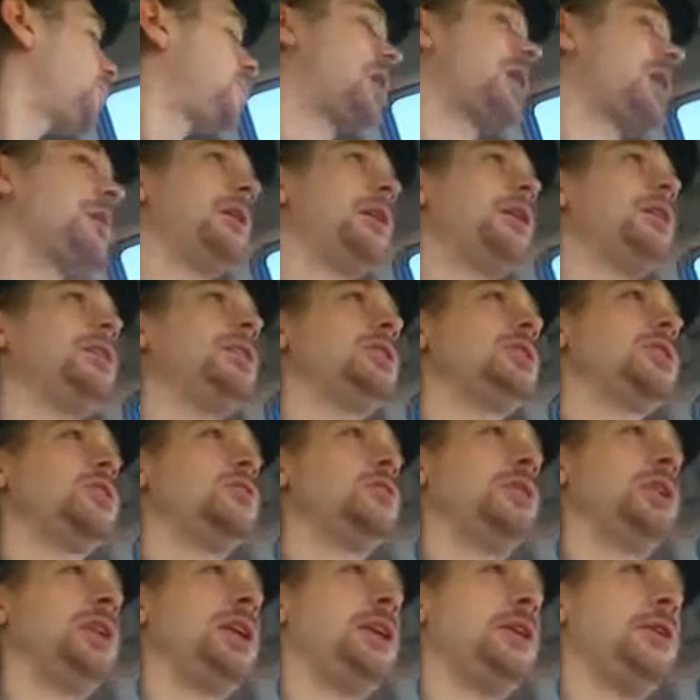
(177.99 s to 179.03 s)
Primarily so
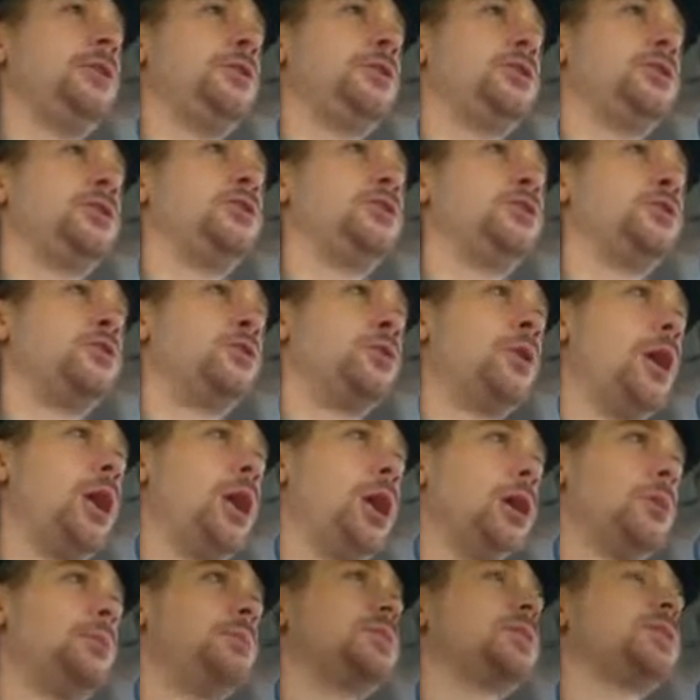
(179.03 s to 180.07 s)
when year 2
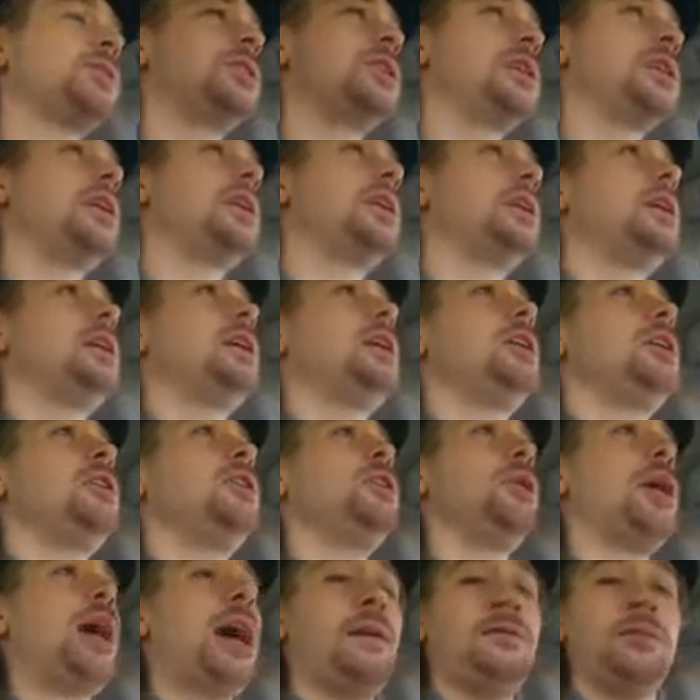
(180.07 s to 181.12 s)
drops,
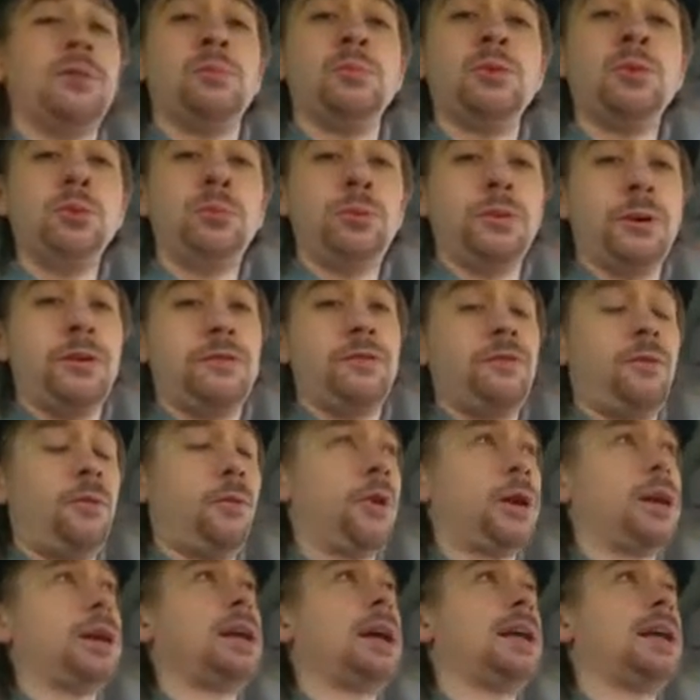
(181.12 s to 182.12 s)
you'll have the blueprint for it.